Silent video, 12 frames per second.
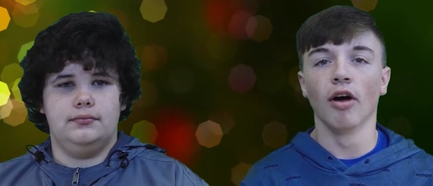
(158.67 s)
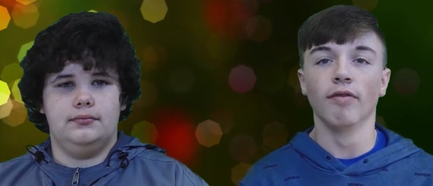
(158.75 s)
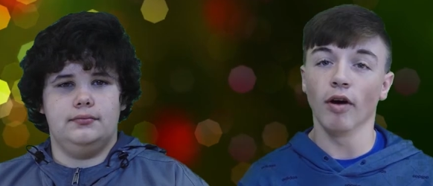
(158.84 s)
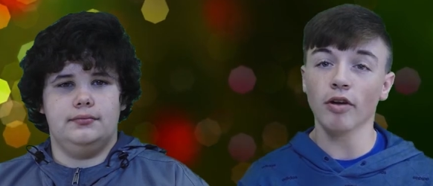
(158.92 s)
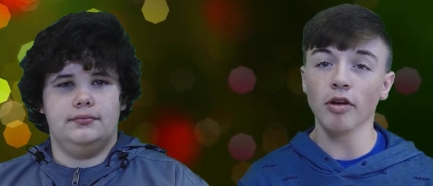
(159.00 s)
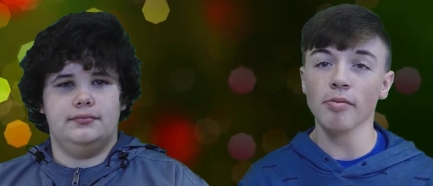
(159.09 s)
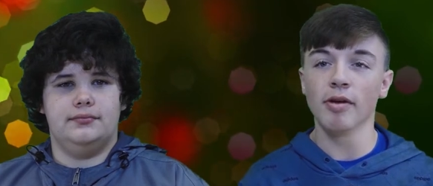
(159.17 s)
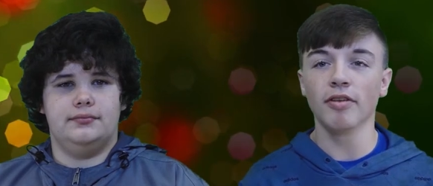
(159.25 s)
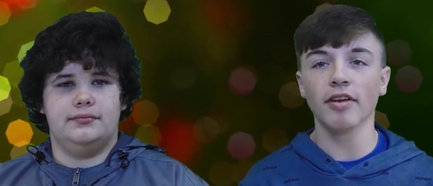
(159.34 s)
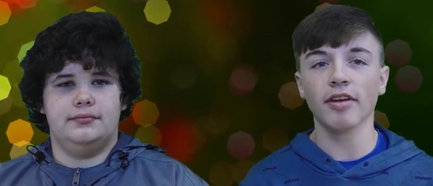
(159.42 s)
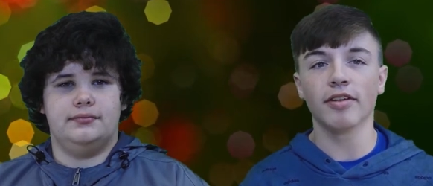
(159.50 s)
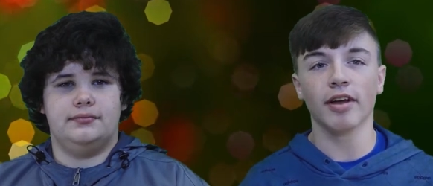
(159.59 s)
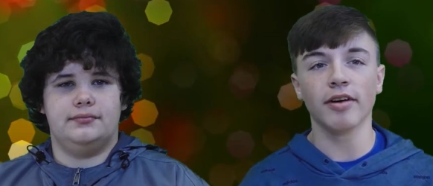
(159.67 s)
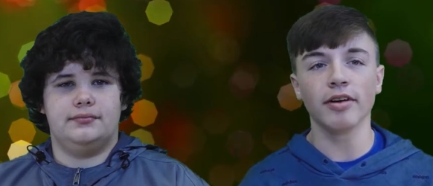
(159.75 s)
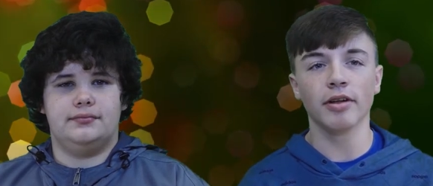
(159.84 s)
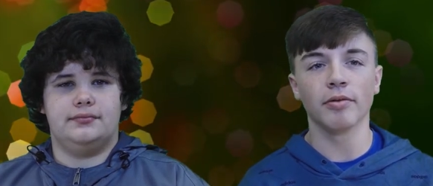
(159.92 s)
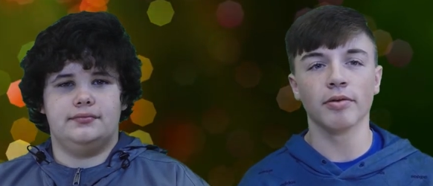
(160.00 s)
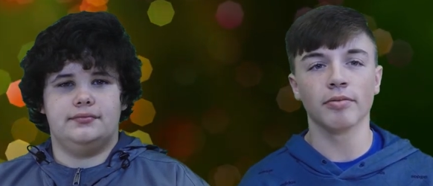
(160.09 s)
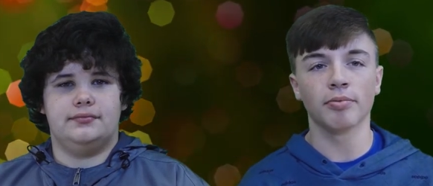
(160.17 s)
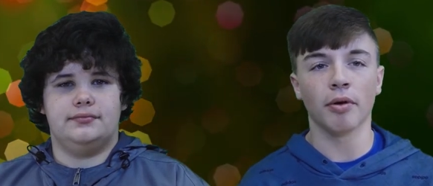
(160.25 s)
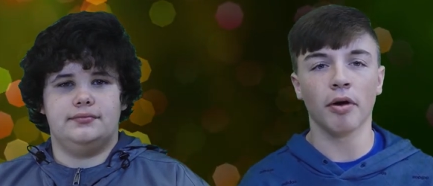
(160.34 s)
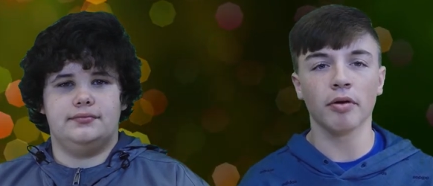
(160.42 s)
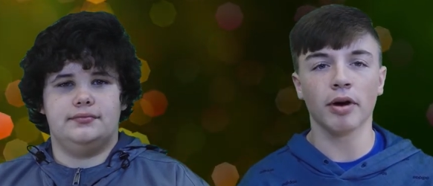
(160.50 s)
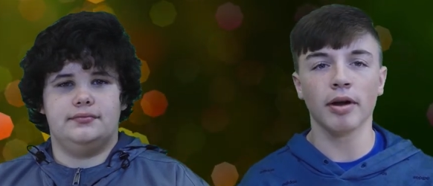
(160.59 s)
Speaker 1: Vocal music during the
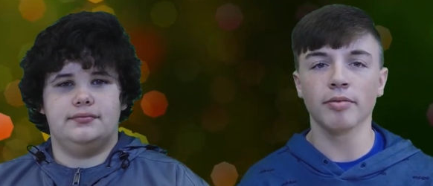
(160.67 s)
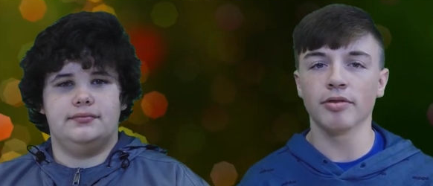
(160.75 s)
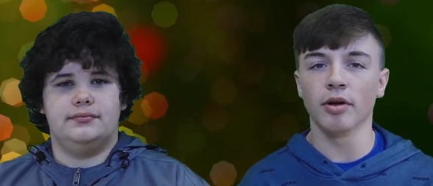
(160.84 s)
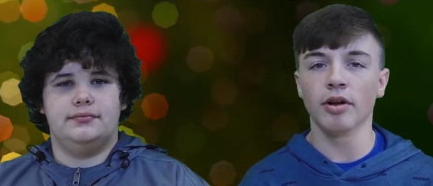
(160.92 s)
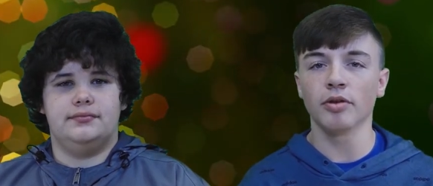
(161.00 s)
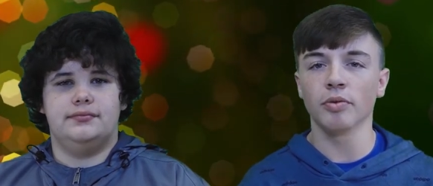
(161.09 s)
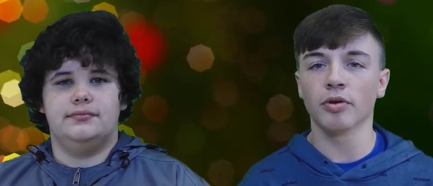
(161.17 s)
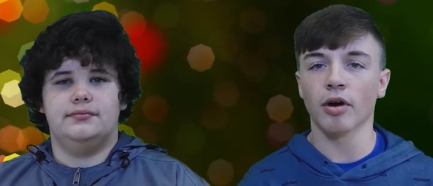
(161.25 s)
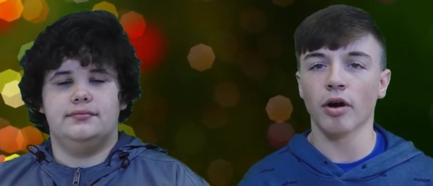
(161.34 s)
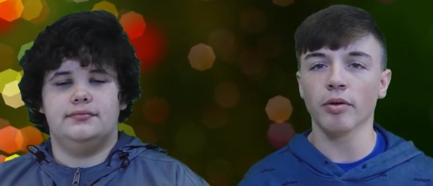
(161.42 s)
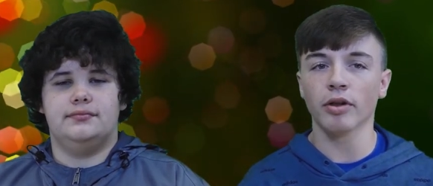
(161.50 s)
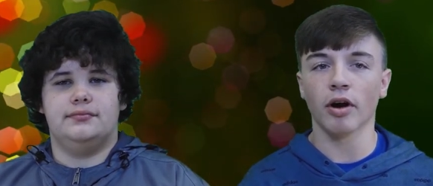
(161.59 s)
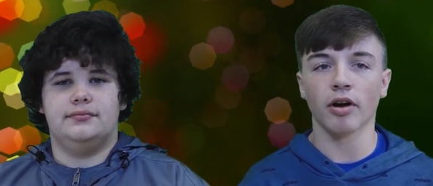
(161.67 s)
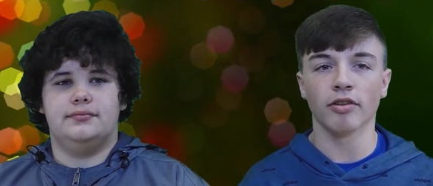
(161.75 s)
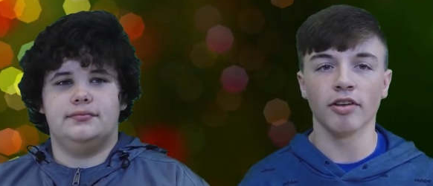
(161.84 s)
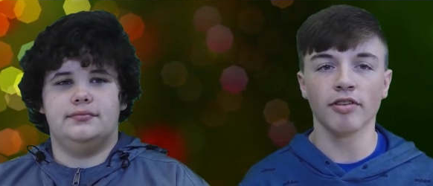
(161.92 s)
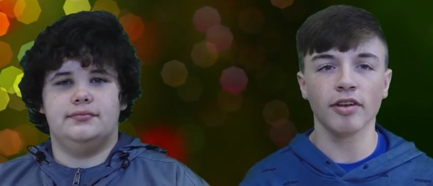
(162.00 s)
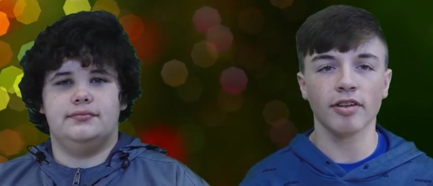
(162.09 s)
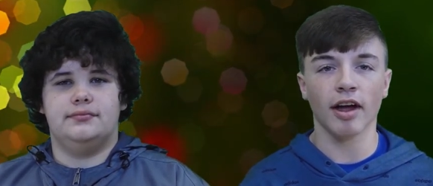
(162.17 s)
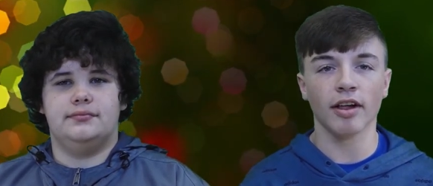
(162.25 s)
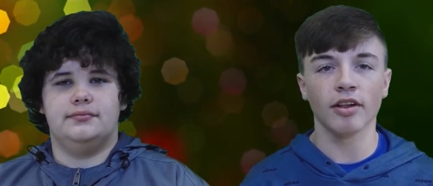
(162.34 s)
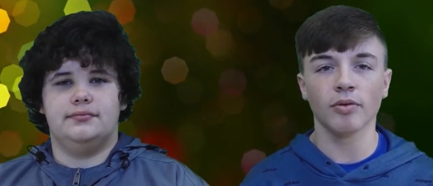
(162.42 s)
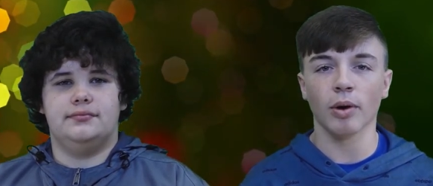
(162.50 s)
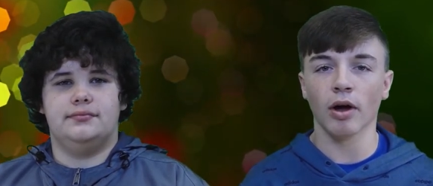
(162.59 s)
program, students will grow in their artistic
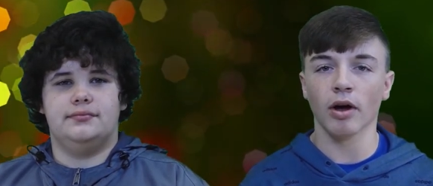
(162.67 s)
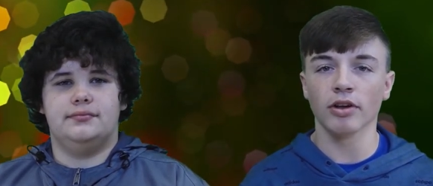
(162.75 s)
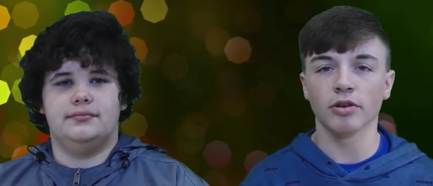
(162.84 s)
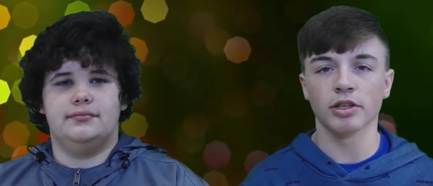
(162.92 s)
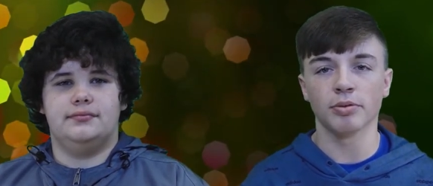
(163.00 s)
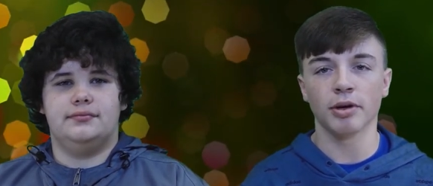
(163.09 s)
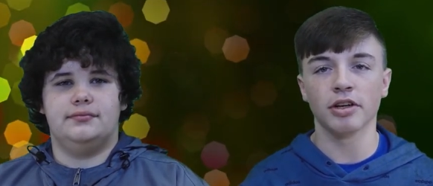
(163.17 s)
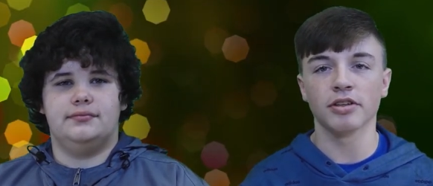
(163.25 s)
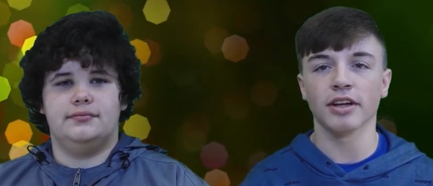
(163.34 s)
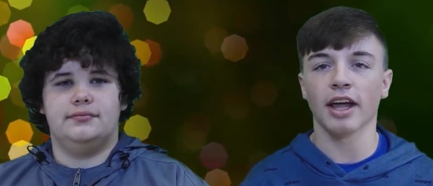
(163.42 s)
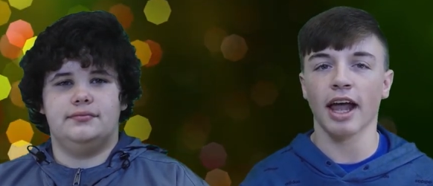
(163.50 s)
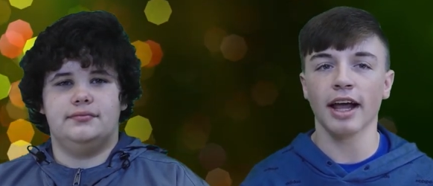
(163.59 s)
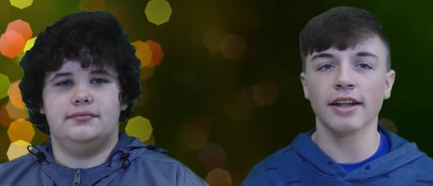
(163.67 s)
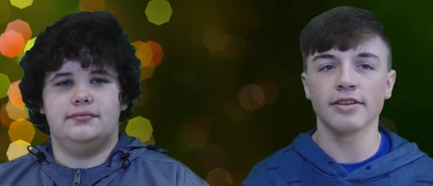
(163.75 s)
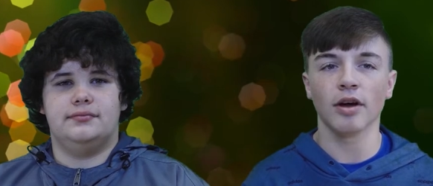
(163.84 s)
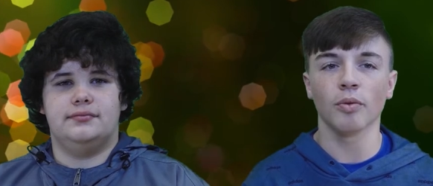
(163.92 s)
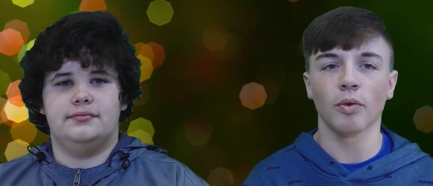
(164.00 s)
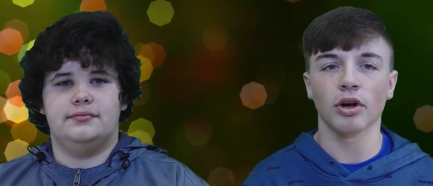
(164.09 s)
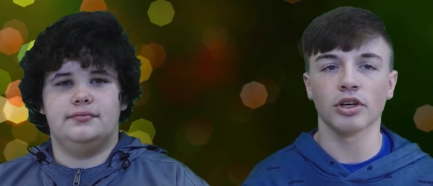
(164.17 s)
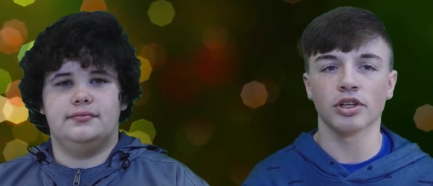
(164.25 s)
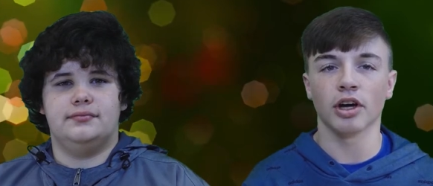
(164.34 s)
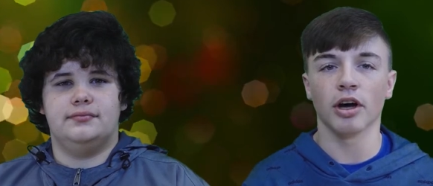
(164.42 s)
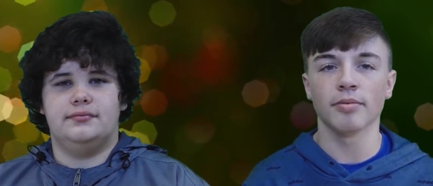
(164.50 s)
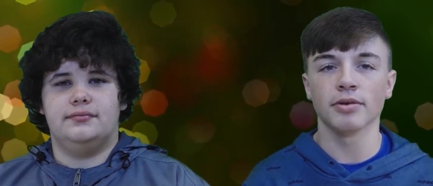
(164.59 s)
talents while also experiencing hands-on
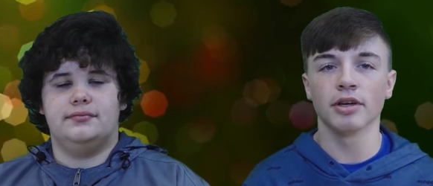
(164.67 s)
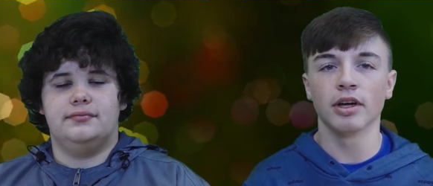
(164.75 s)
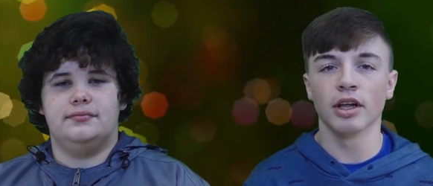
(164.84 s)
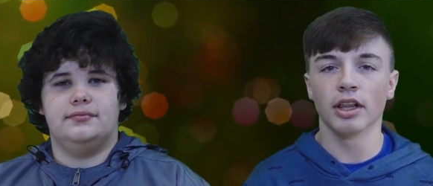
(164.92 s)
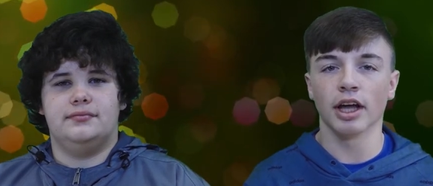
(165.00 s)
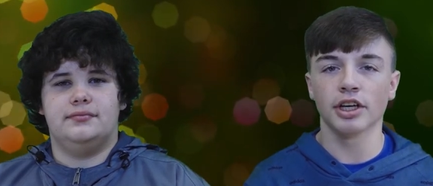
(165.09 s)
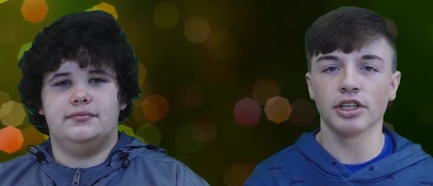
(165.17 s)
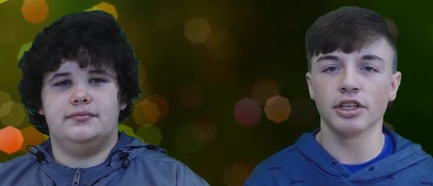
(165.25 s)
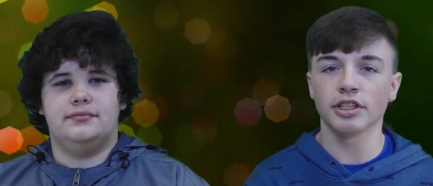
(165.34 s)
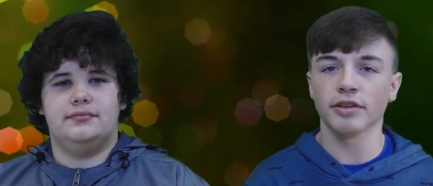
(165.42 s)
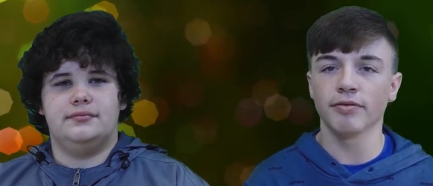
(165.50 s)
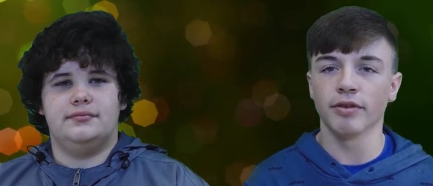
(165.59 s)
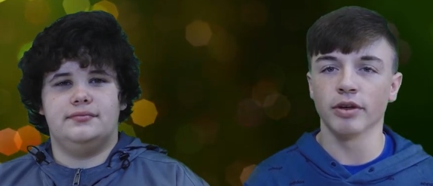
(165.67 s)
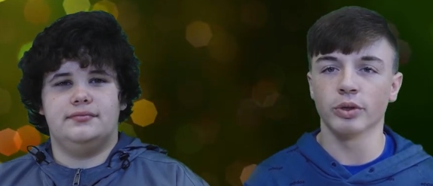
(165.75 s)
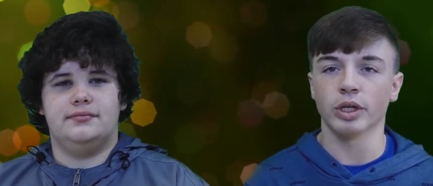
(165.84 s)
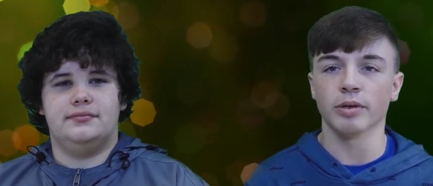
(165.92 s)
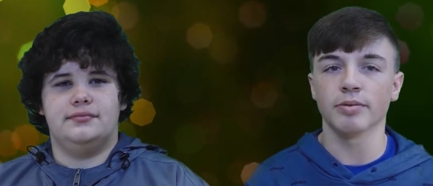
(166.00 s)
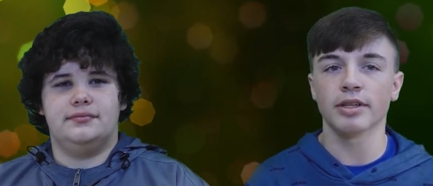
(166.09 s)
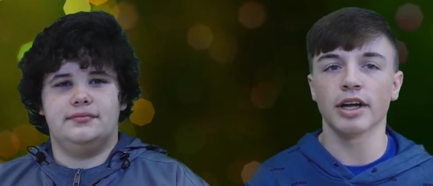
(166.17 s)
workshops, lectures, and field trips.